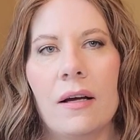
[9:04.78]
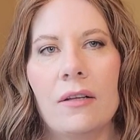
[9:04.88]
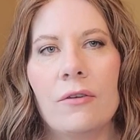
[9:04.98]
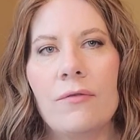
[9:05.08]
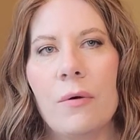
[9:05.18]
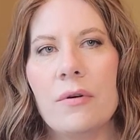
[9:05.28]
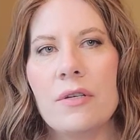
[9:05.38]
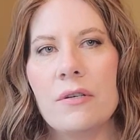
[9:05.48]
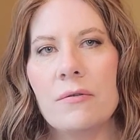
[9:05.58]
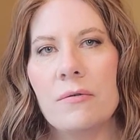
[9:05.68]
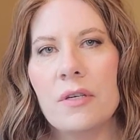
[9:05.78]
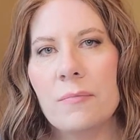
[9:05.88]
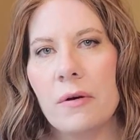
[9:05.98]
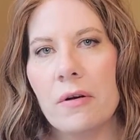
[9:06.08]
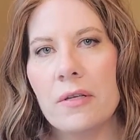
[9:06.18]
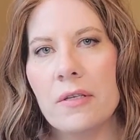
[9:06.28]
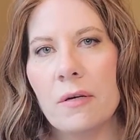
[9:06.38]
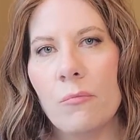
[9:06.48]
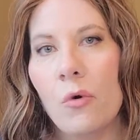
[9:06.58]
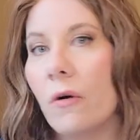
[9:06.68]
look forward to
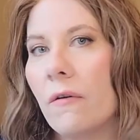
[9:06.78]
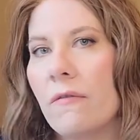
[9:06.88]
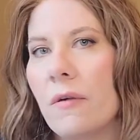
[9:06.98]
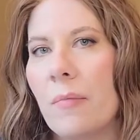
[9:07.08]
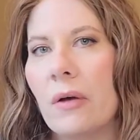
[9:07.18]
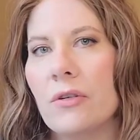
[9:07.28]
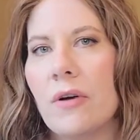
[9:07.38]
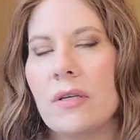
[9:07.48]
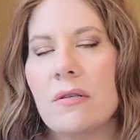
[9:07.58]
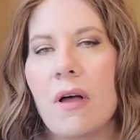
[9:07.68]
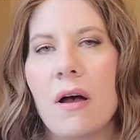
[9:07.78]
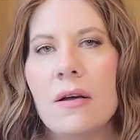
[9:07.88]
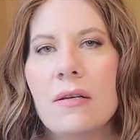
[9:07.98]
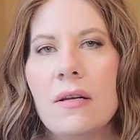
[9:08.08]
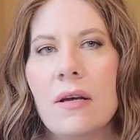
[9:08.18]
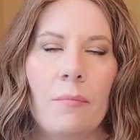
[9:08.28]
experiencing more of the BelleTress line,